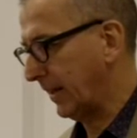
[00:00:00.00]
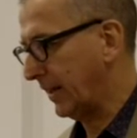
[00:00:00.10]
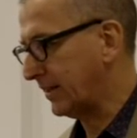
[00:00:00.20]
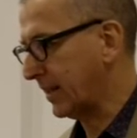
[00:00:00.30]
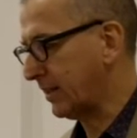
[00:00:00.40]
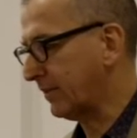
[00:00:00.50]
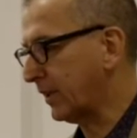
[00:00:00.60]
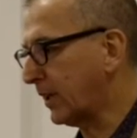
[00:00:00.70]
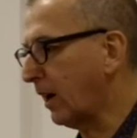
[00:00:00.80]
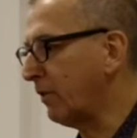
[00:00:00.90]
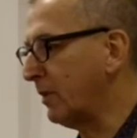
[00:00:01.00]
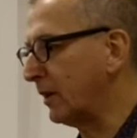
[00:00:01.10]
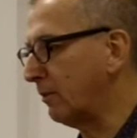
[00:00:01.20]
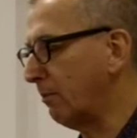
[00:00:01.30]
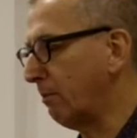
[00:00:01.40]
he says, if the
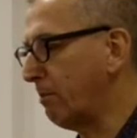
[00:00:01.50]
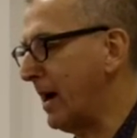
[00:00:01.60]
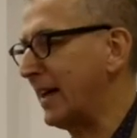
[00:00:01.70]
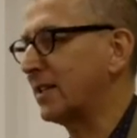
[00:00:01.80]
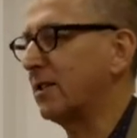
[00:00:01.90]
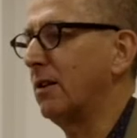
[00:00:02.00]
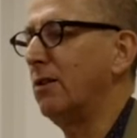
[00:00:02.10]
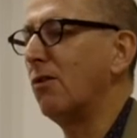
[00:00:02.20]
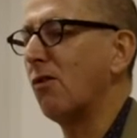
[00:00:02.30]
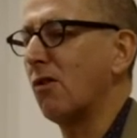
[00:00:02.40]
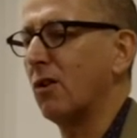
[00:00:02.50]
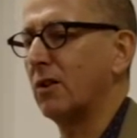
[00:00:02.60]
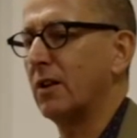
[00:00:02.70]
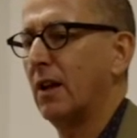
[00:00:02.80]
government passed a law